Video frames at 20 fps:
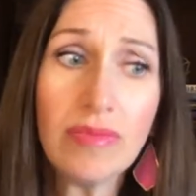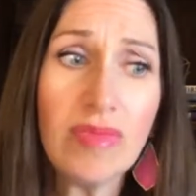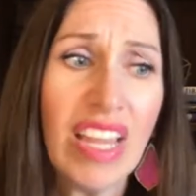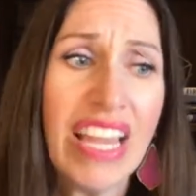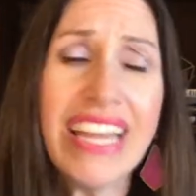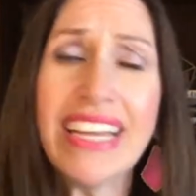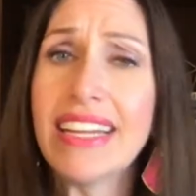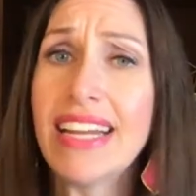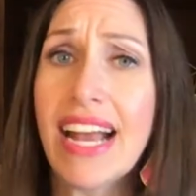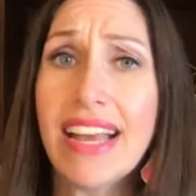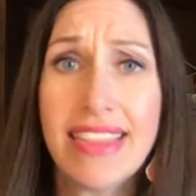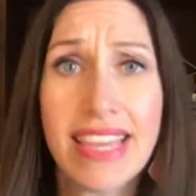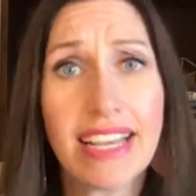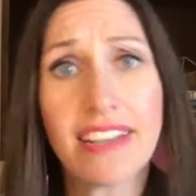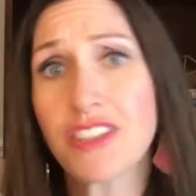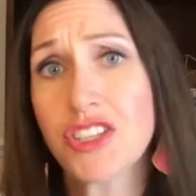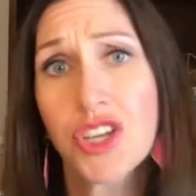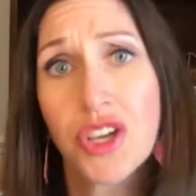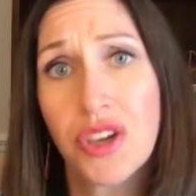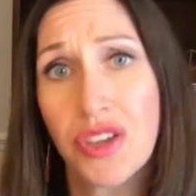And I think
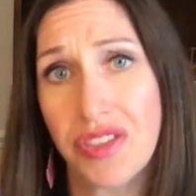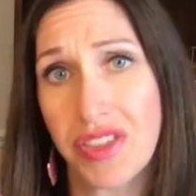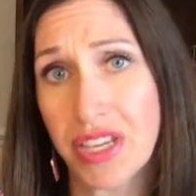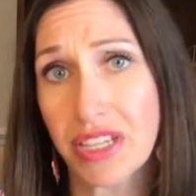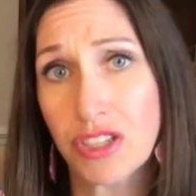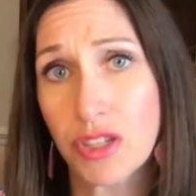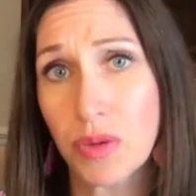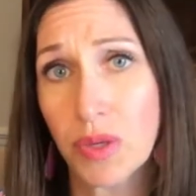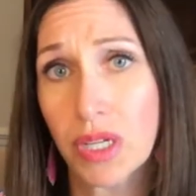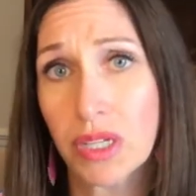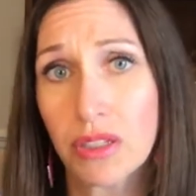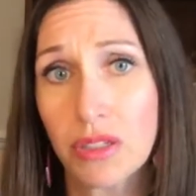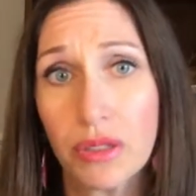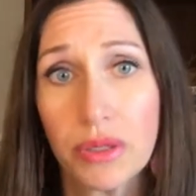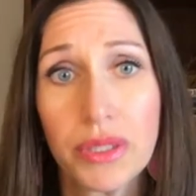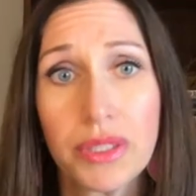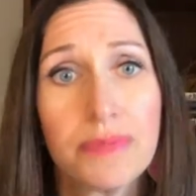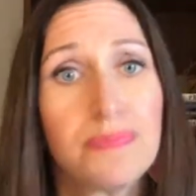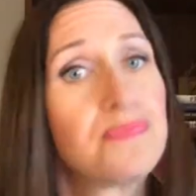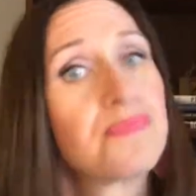it's a good thing to
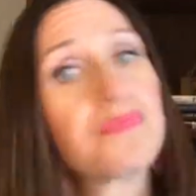include.